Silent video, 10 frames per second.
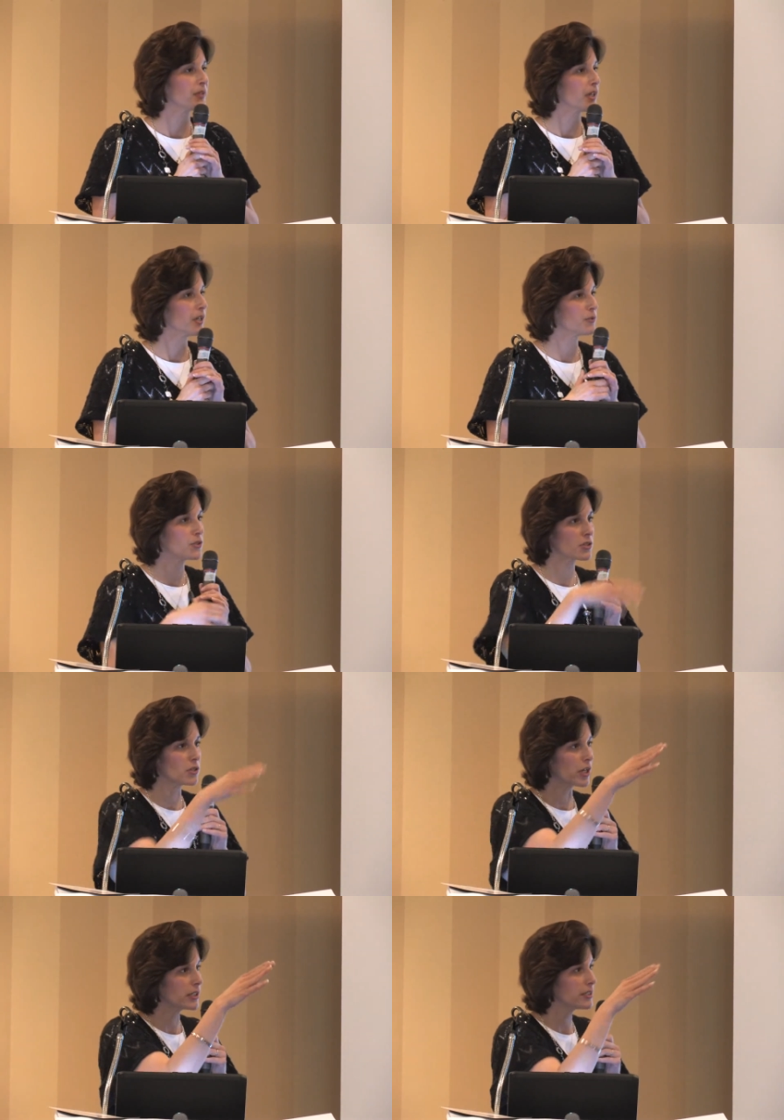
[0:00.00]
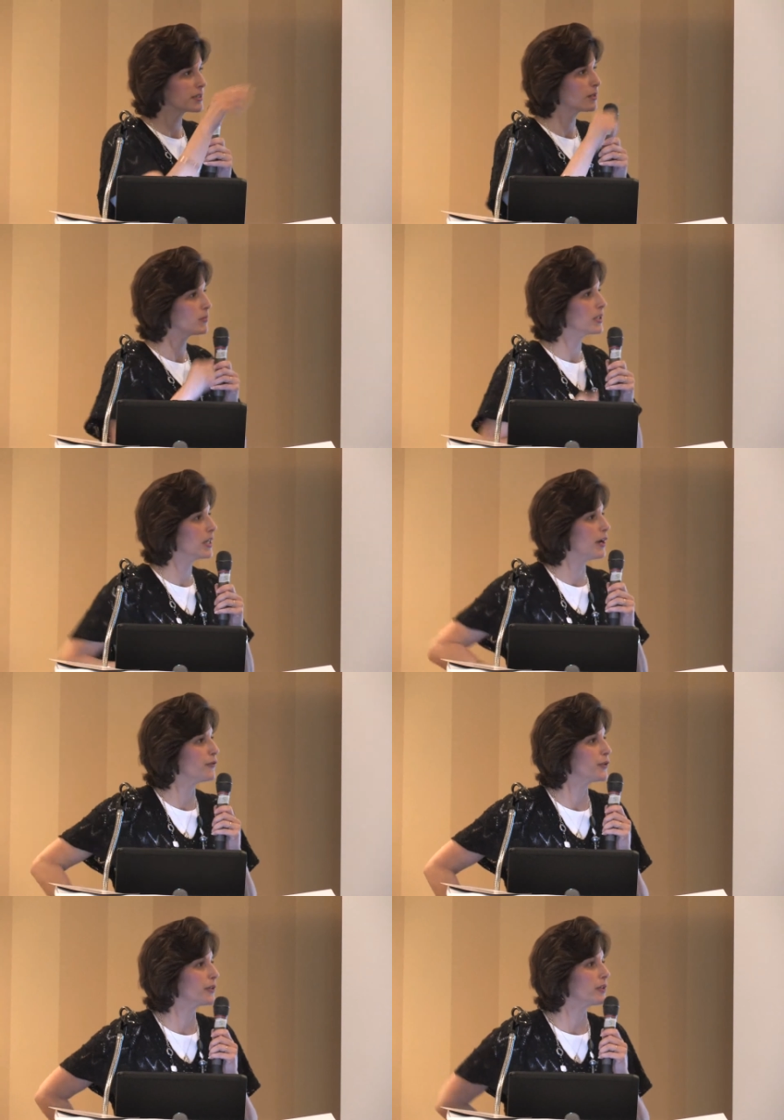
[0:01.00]
I was just talking to somebody
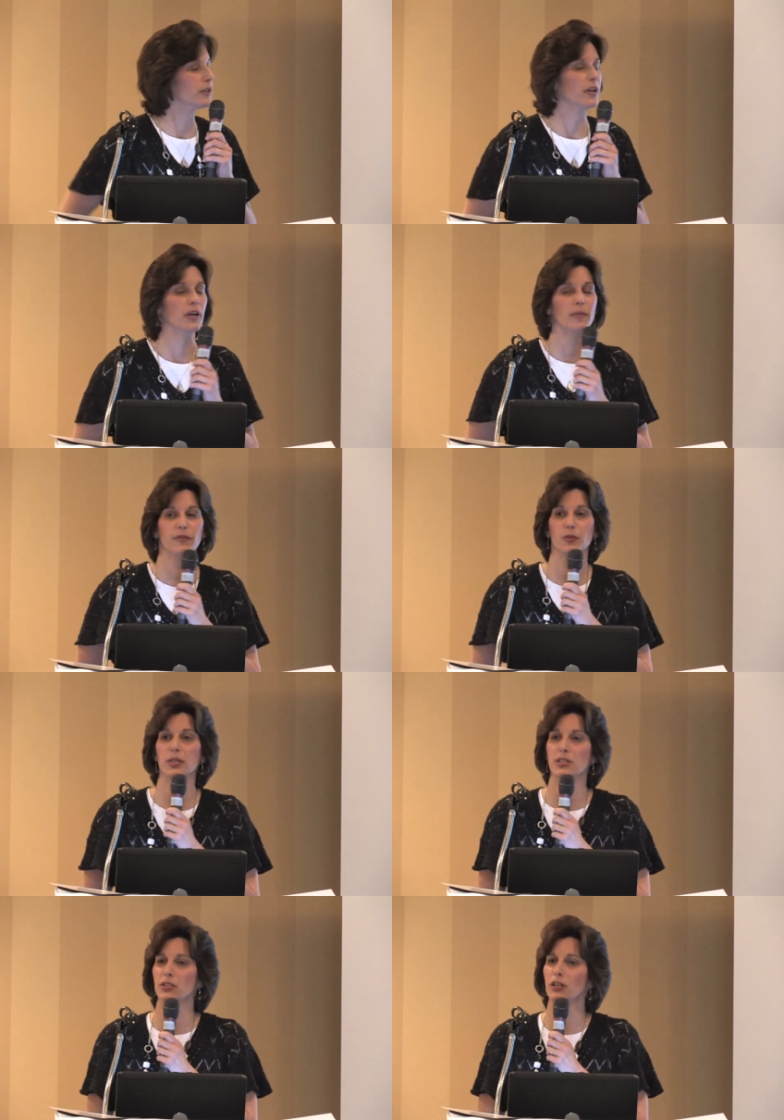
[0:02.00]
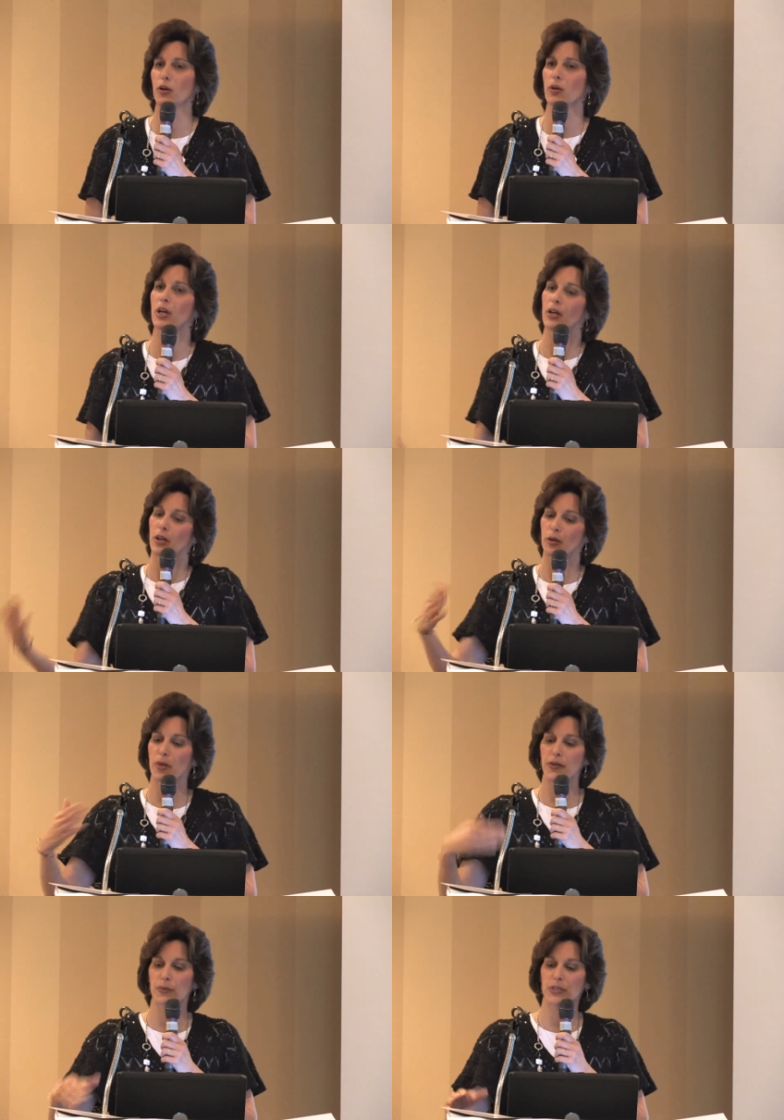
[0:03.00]
out there a few minutes ago. Her
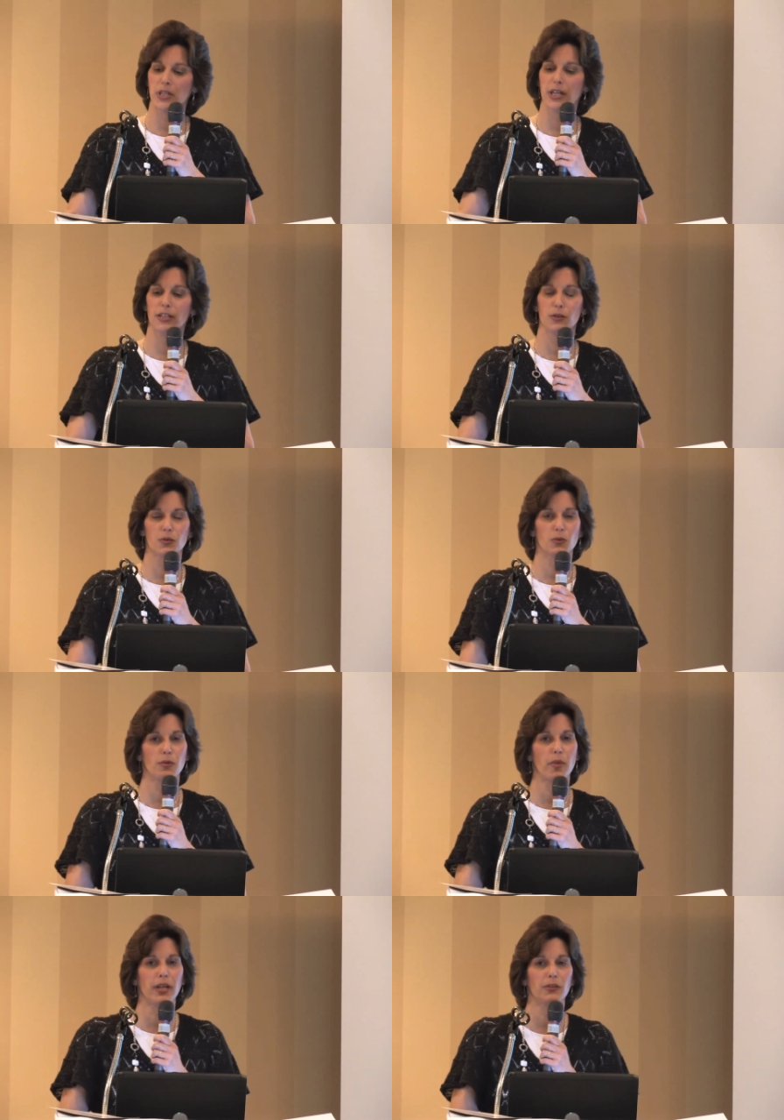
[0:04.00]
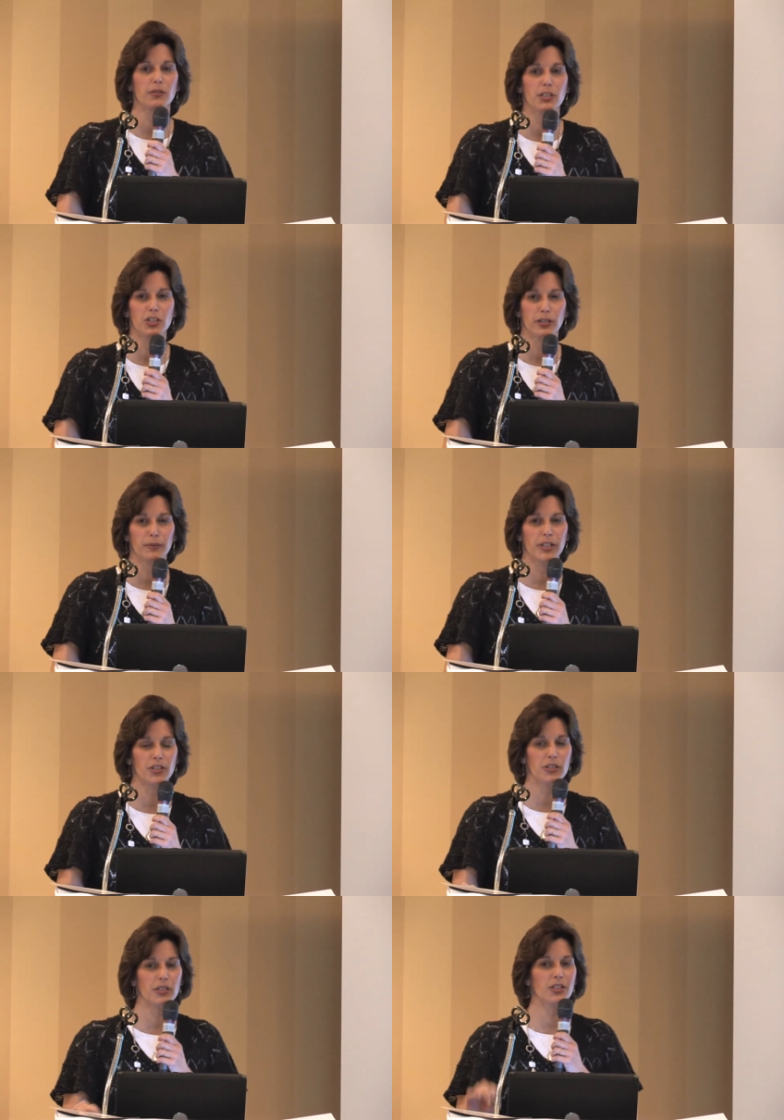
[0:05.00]
mother was diagnosed with macular
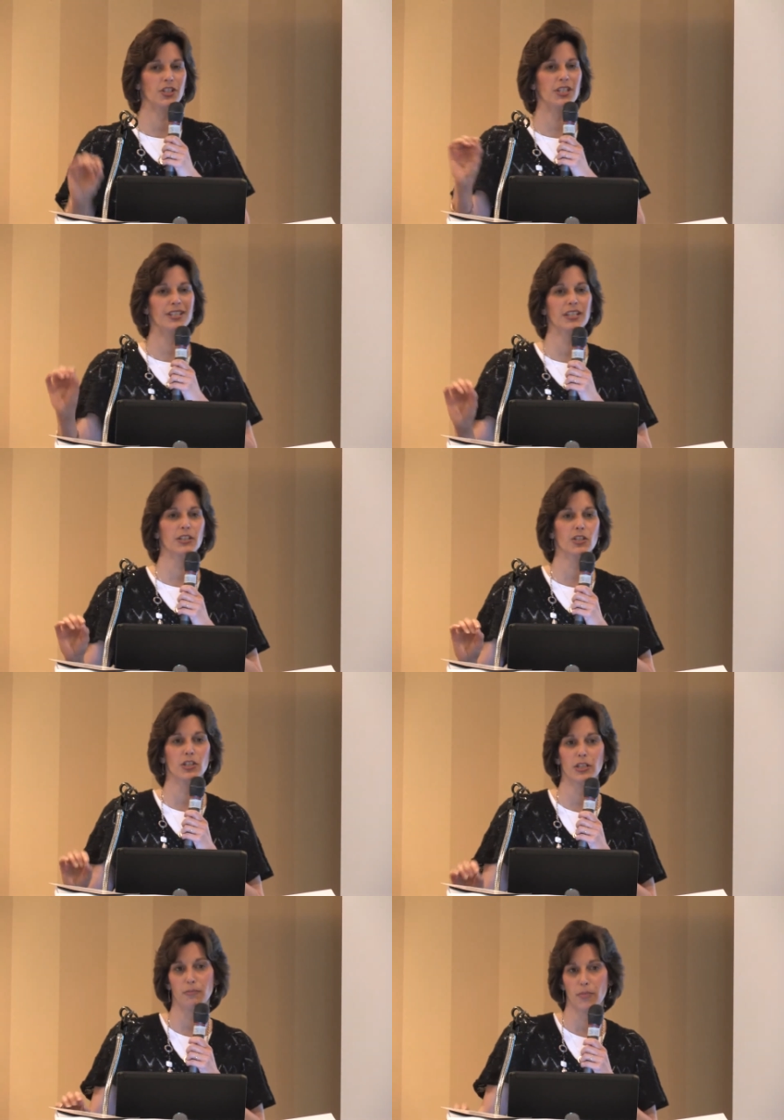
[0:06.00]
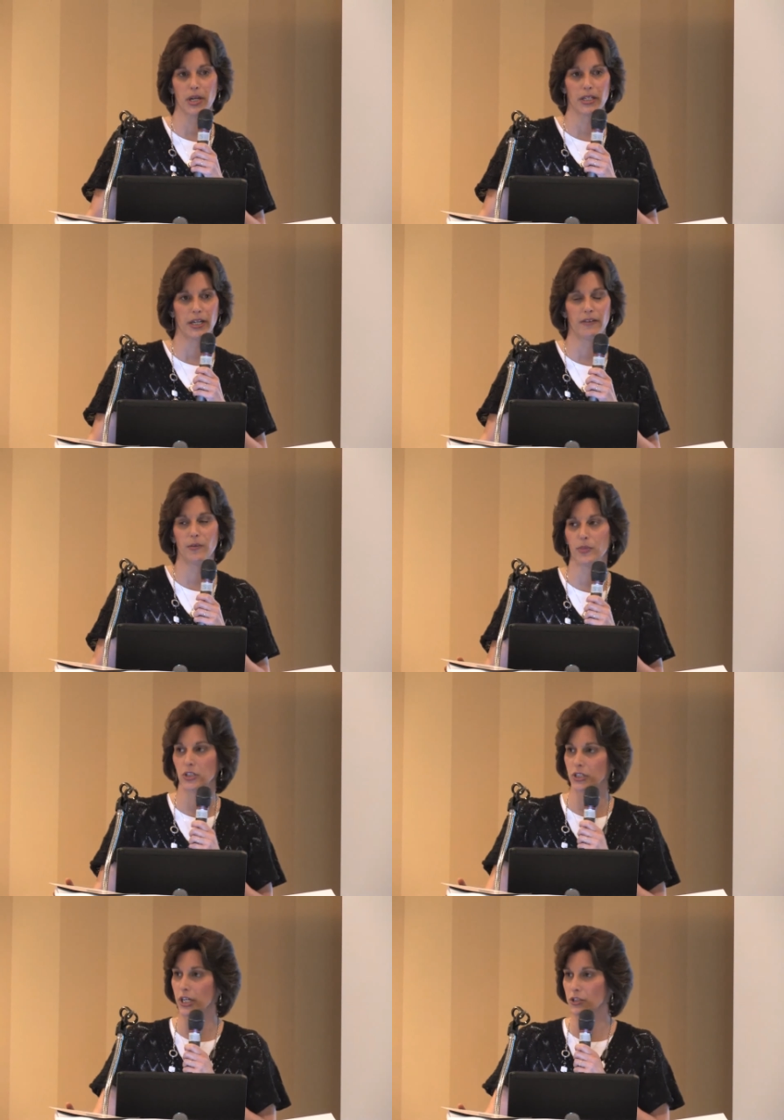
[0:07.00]
degeneration. She thinks she might have it, but
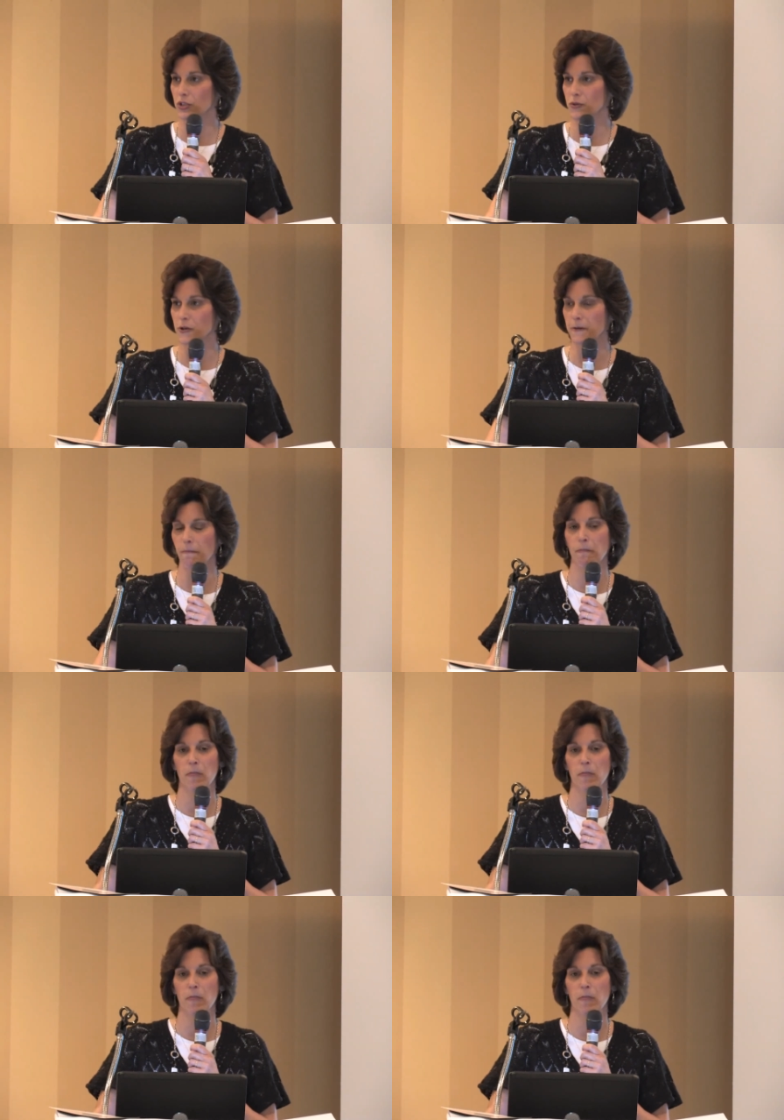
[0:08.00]
she's not sure.